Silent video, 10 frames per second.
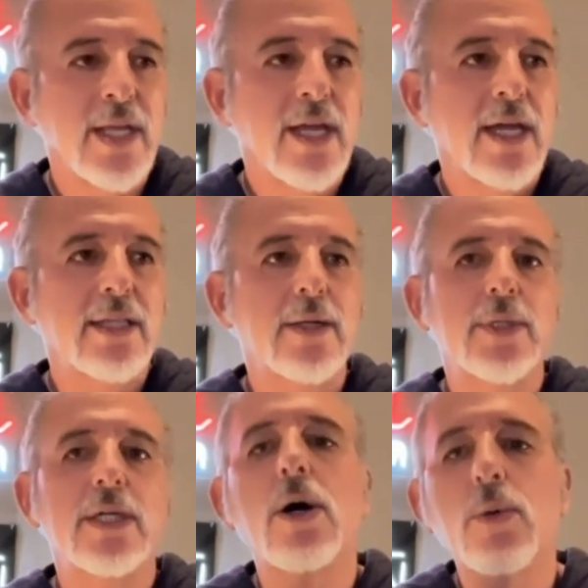And they were
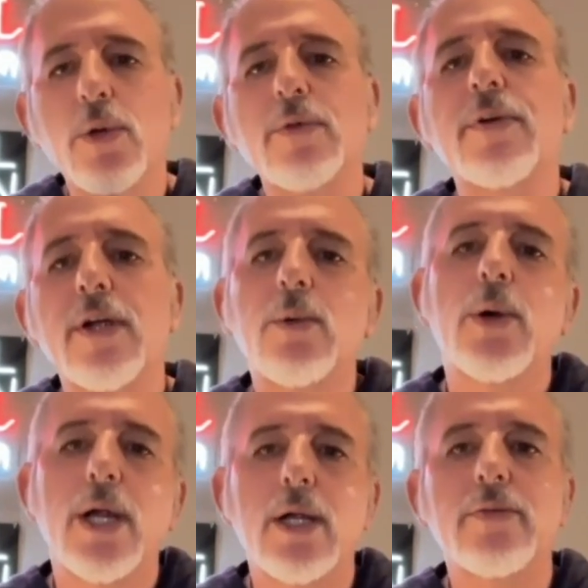like, "Oh, we're very
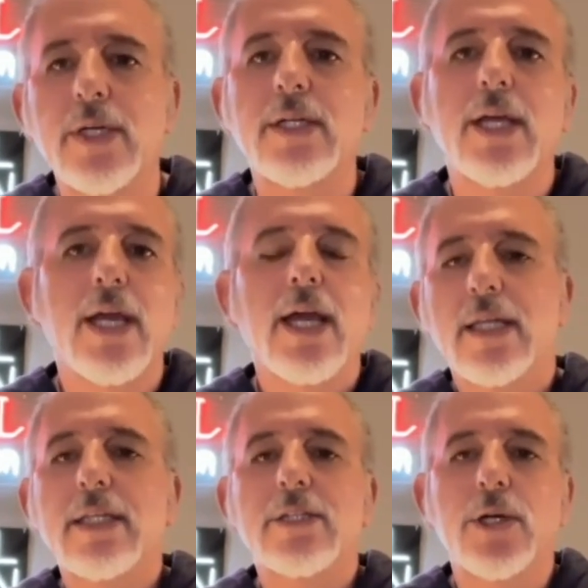aware of it." And
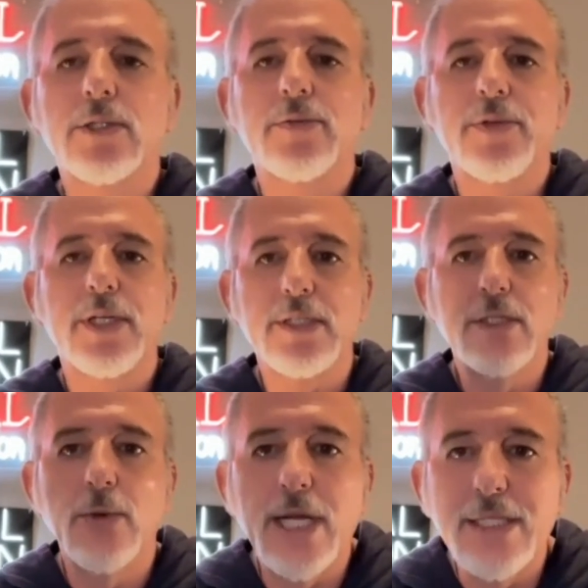they dragged their feet. You know
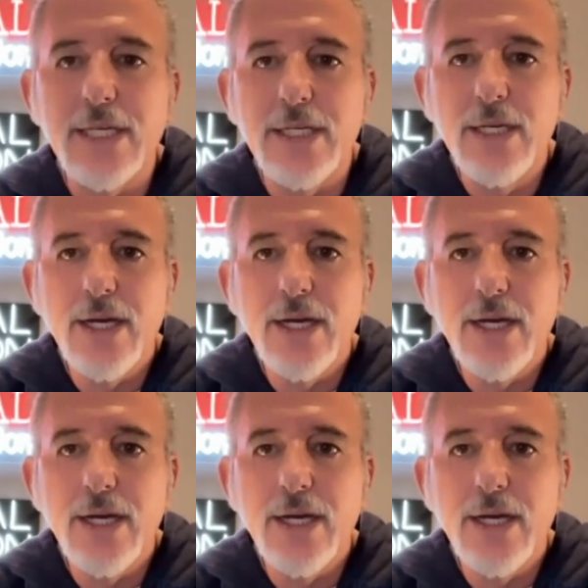what I did?